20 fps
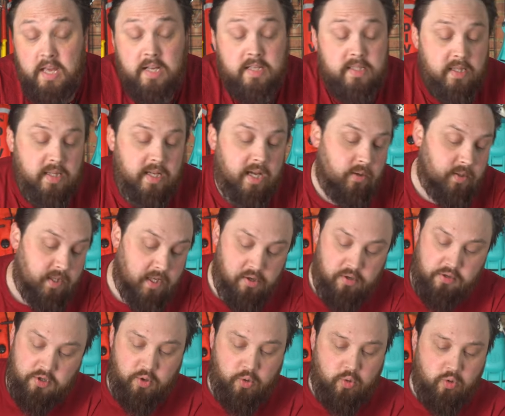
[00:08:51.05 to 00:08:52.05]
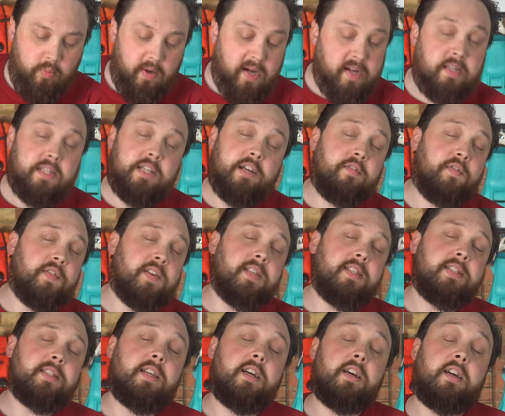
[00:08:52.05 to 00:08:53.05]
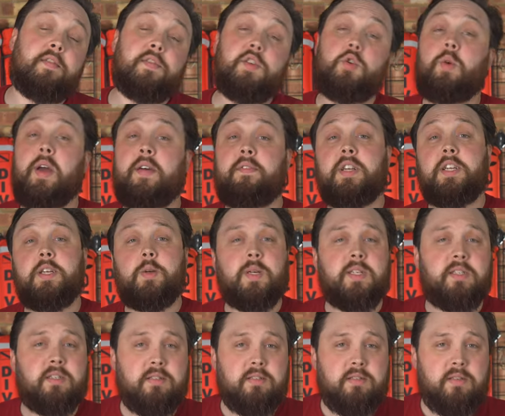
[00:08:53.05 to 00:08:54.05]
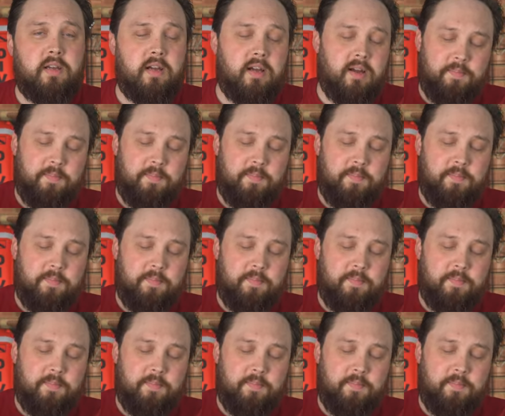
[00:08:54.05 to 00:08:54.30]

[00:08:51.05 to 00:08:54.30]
Something else that you can do all by yourself is, if you have any questions,